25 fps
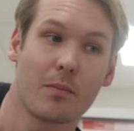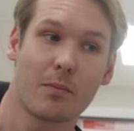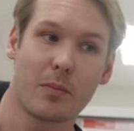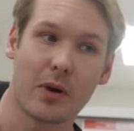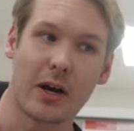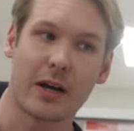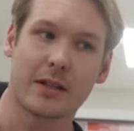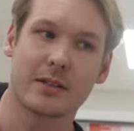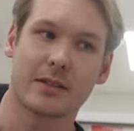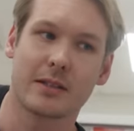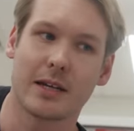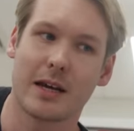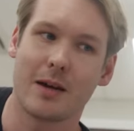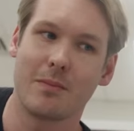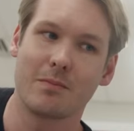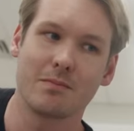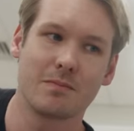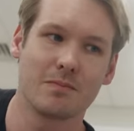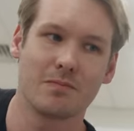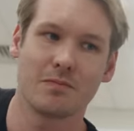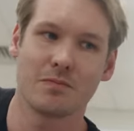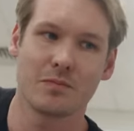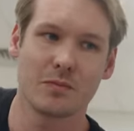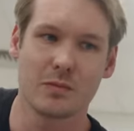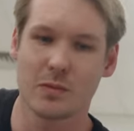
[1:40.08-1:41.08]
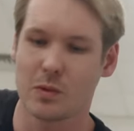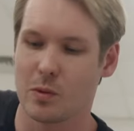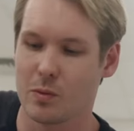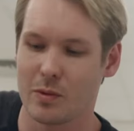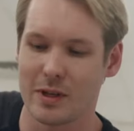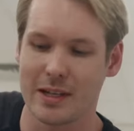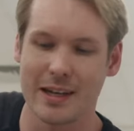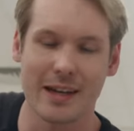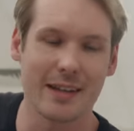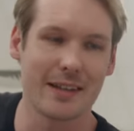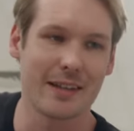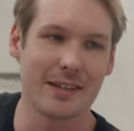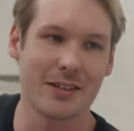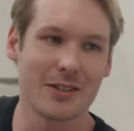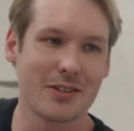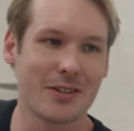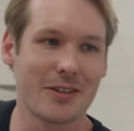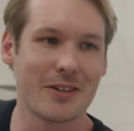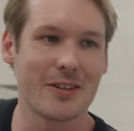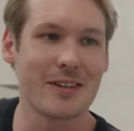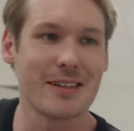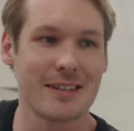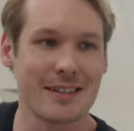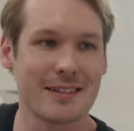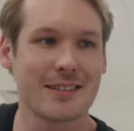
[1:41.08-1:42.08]
But um, we can't let you
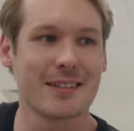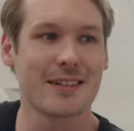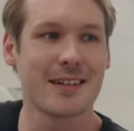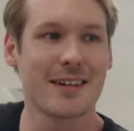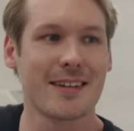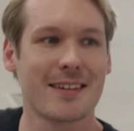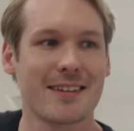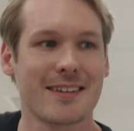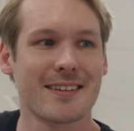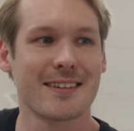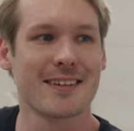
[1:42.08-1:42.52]
donate today.